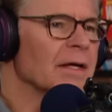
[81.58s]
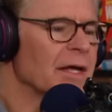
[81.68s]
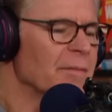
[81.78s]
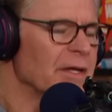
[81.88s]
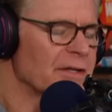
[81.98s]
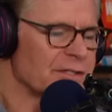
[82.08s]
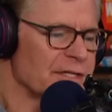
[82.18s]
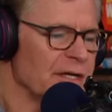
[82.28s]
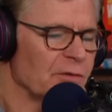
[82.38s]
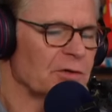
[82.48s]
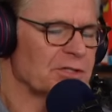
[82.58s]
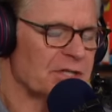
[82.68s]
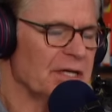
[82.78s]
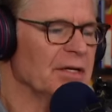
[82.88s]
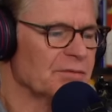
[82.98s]
Give me the team or
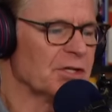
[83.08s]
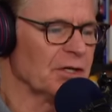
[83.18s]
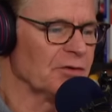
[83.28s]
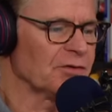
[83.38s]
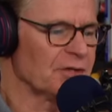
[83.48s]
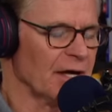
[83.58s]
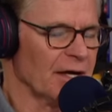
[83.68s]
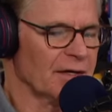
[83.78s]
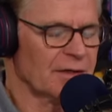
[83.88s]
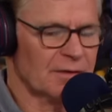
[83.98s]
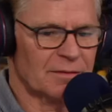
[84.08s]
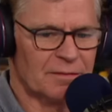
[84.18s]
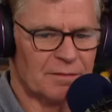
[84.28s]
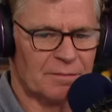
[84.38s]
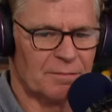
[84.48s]
teams that you think
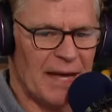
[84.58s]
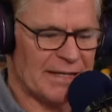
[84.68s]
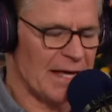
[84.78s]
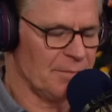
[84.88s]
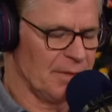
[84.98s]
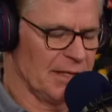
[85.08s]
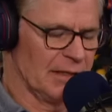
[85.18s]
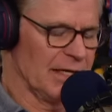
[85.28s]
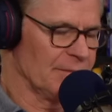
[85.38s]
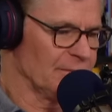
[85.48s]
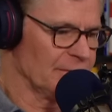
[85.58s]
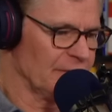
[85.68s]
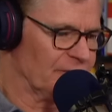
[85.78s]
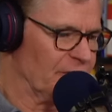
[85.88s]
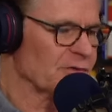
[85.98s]
make that big leap.
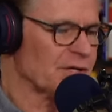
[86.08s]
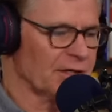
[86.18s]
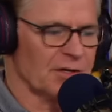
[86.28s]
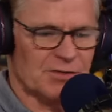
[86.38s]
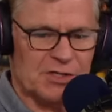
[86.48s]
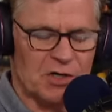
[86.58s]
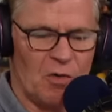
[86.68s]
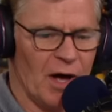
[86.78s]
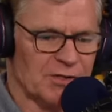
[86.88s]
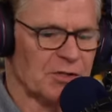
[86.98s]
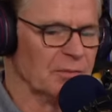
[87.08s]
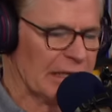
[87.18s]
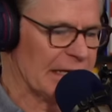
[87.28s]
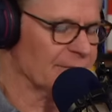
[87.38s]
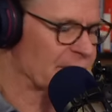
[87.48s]
It feels like there's a quantum
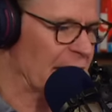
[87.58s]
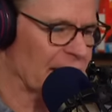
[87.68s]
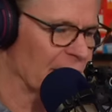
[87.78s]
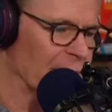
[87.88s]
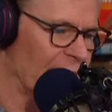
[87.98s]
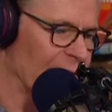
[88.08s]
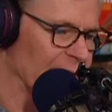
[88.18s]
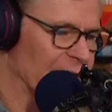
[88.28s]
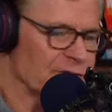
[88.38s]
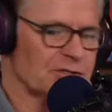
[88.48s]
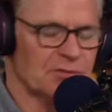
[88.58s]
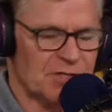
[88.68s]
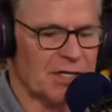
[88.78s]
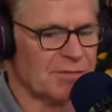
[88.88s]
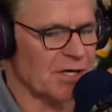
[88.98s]
leap taken by at least two
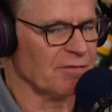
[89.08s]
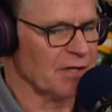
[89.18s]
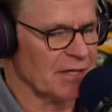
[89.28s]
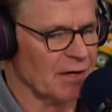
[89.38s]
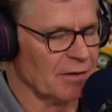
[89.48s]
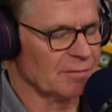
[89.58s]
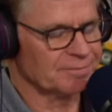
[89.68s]
teams every year.